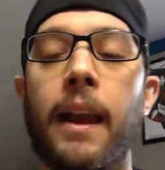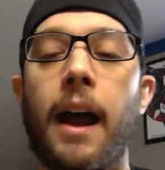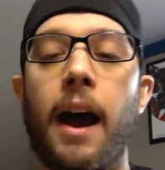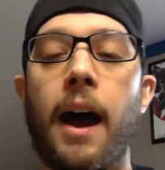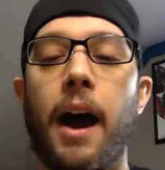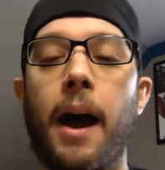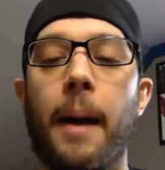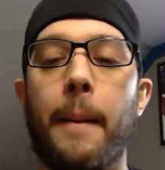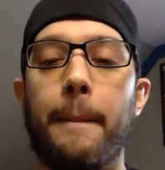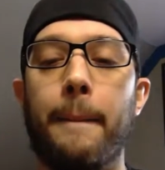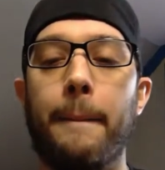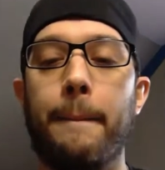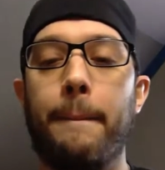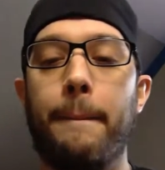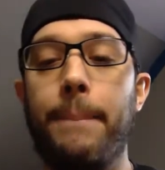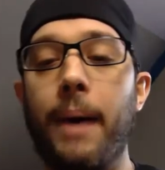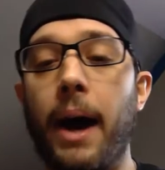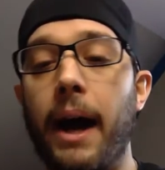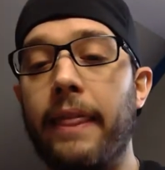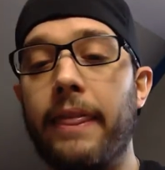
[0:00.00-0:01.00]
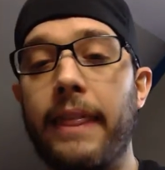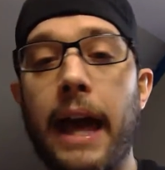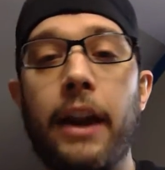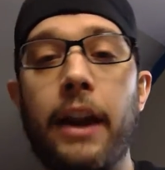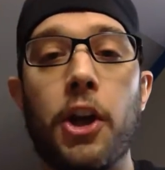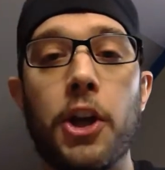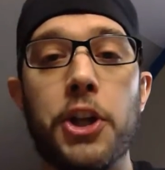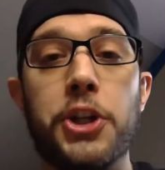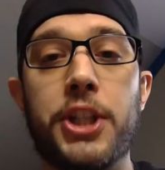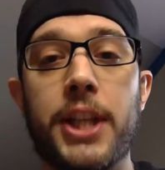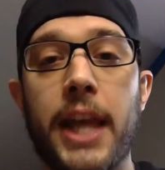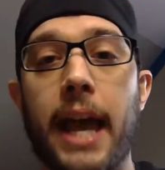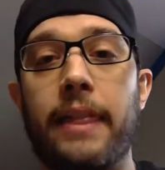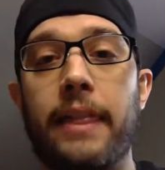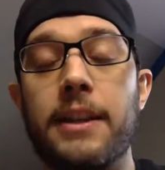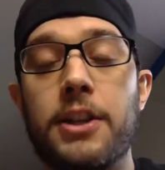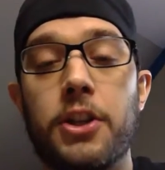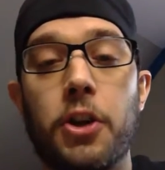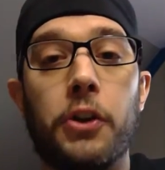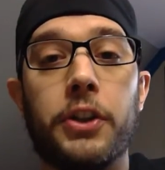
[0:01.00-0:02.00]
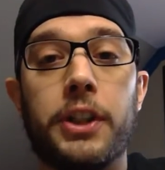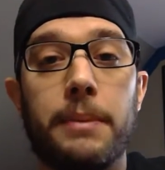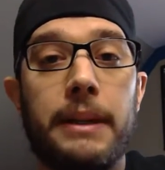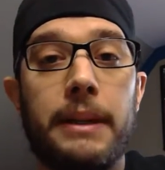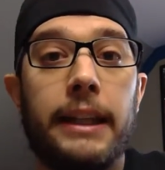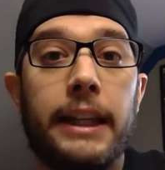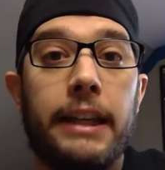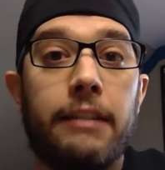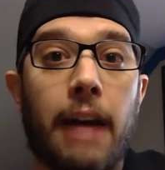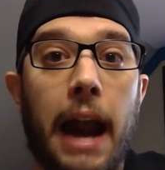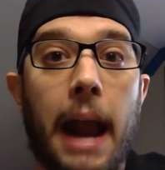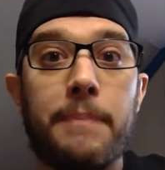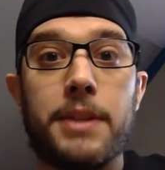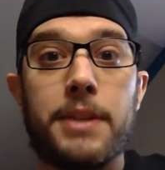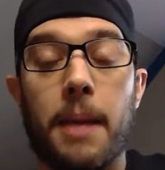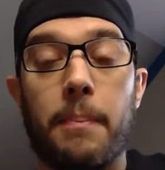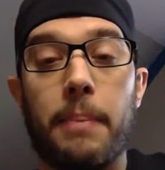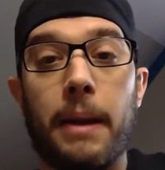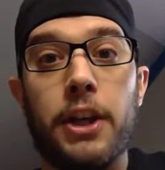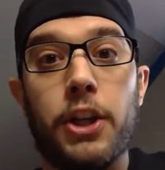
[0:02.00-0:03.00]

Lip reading: But that all said, this ultimately wraps up